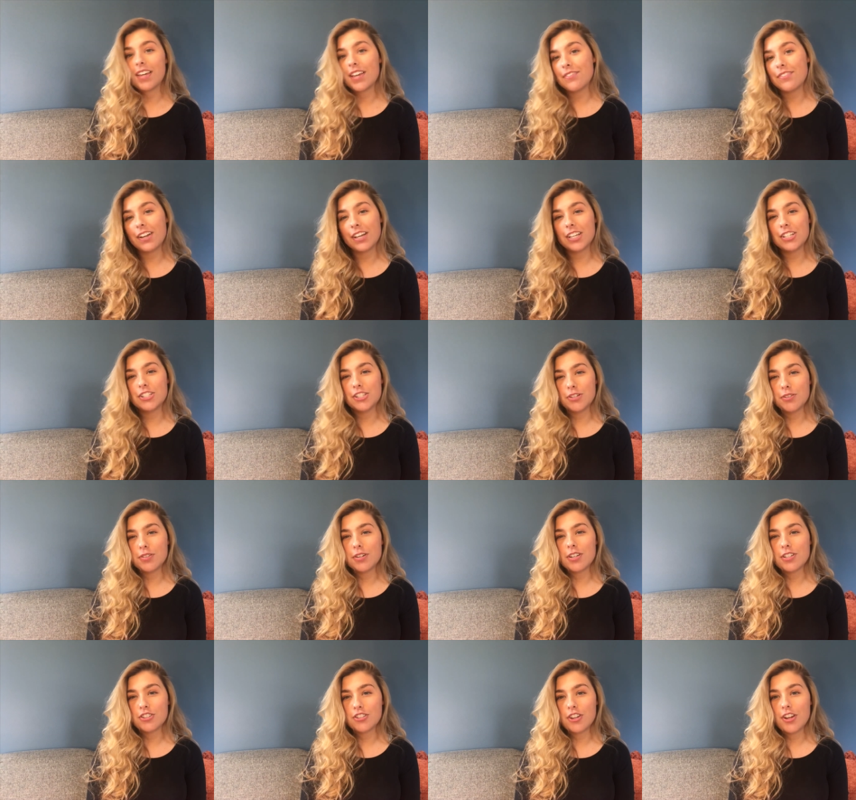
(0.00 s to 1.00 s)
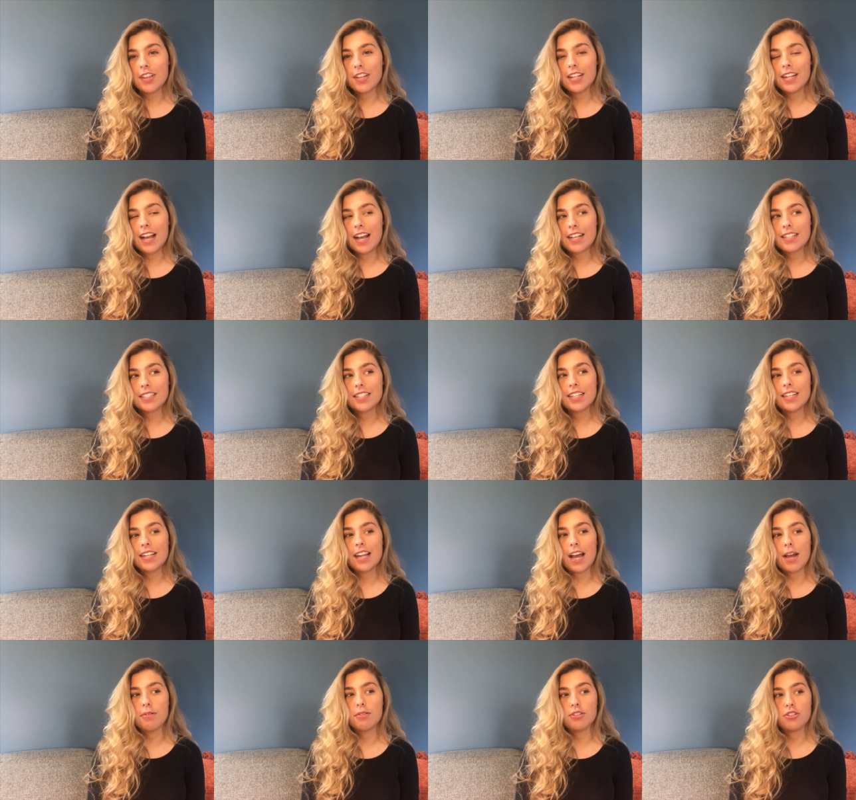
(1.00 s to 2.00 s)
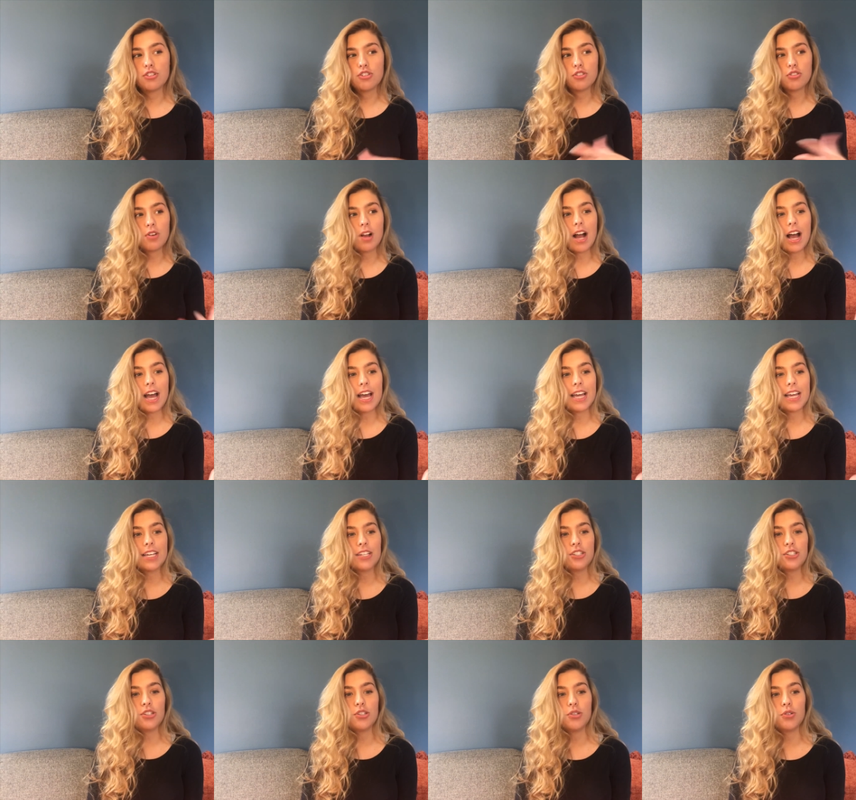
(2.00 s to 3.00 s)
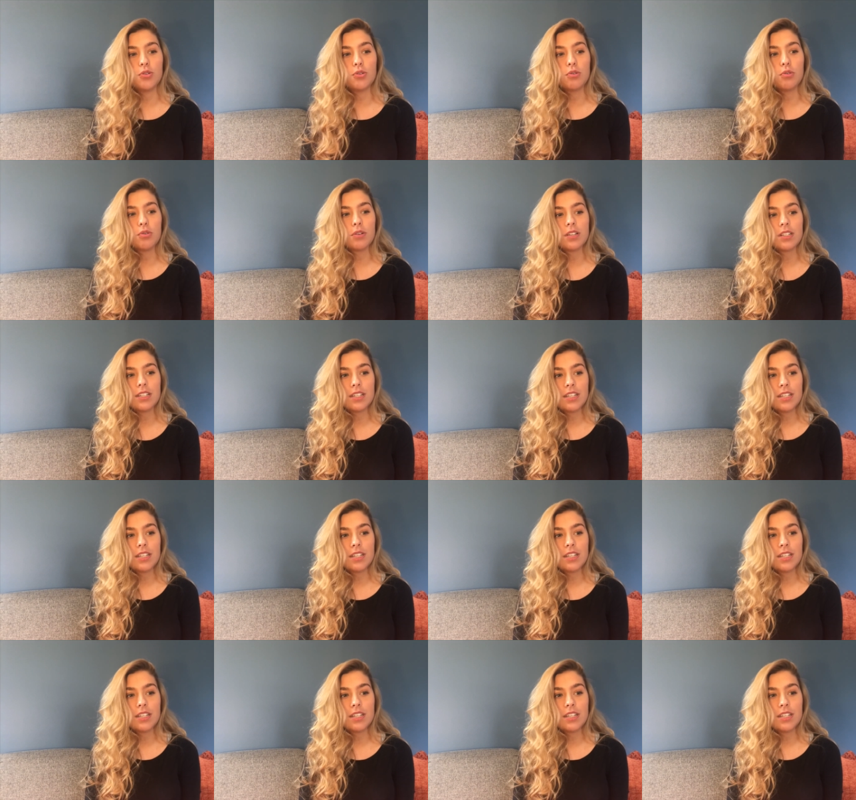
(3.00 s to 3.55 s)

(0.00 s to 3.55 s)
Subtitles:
If I could do an Australian accent, I would try to